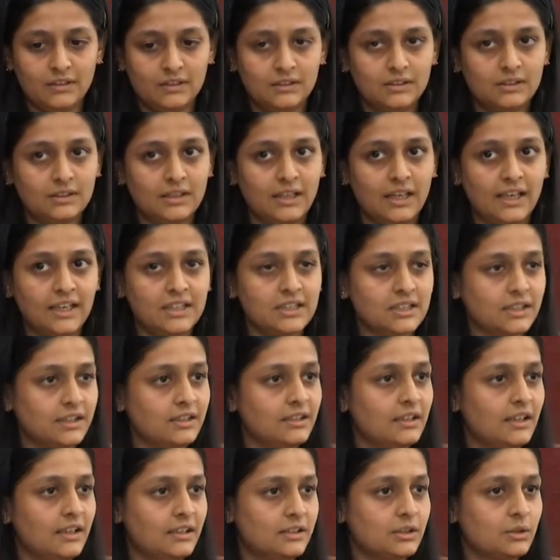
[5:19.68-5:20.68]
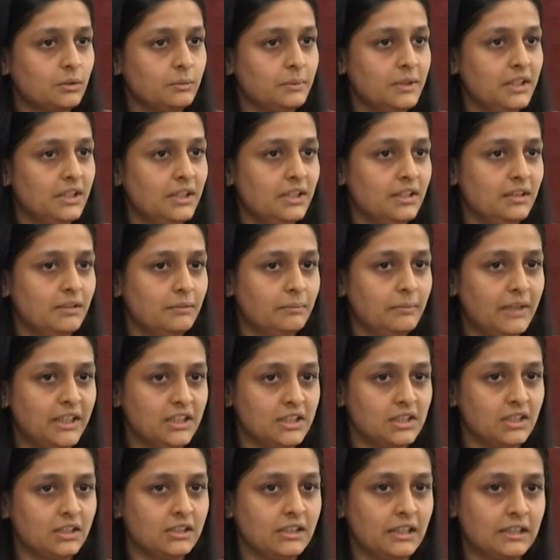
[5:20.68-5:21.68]
slash n has to be
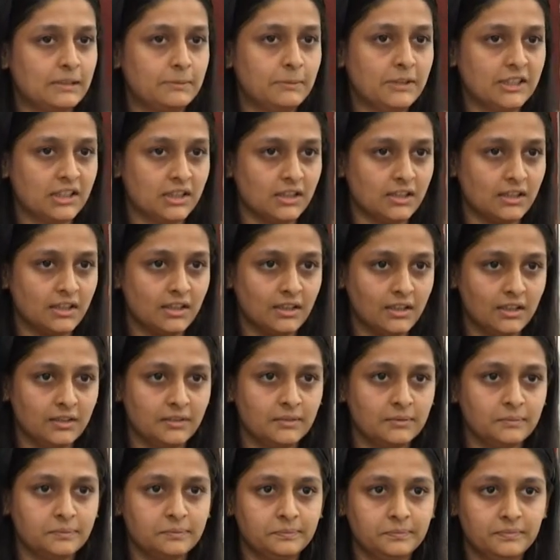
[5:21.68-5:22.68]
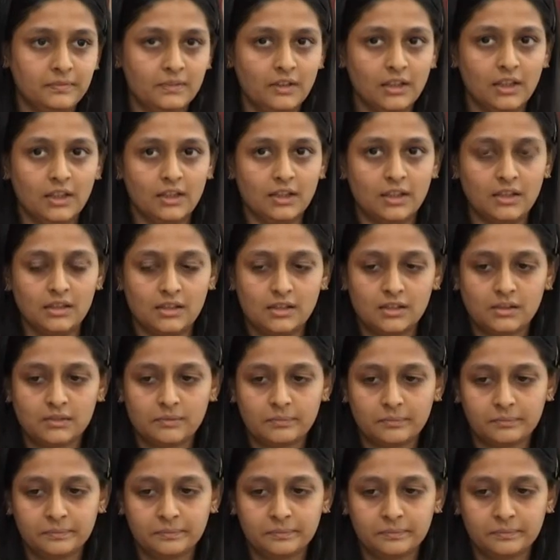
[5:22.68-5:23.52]
mentioned explicitly in that case